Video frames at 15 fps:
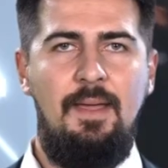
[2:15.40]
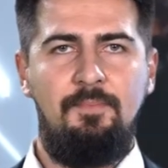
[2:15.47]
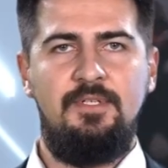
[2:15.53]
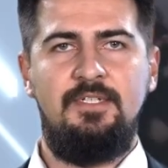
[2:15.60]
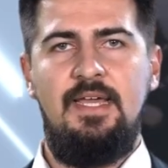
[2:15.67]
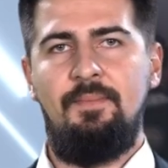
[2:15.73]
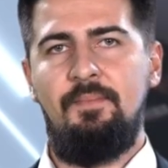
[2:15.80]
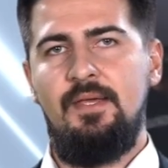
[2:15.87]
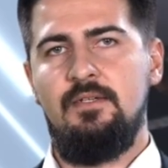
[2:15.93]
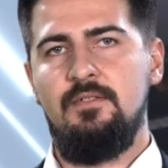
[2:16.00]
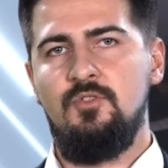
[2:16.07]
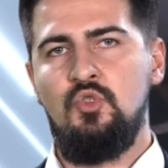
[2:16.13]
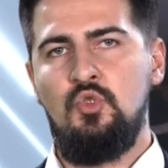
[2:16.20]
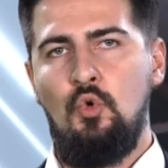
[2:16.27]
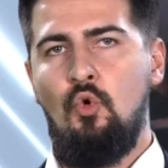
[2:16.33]
epidemics,
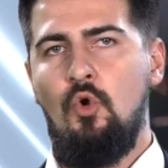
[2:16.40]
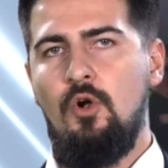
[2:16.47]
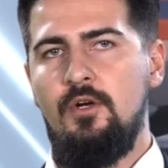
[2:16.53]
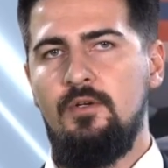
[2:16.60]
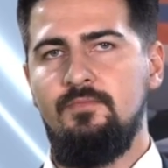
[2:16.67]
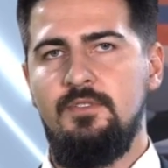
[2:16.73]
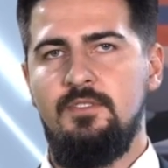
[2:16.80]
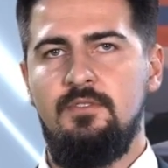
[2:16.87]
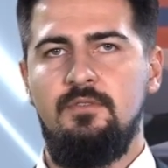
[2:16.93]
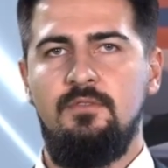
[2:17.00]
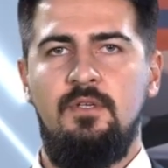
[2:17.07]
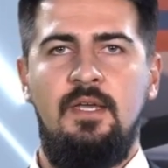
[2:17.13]
storms,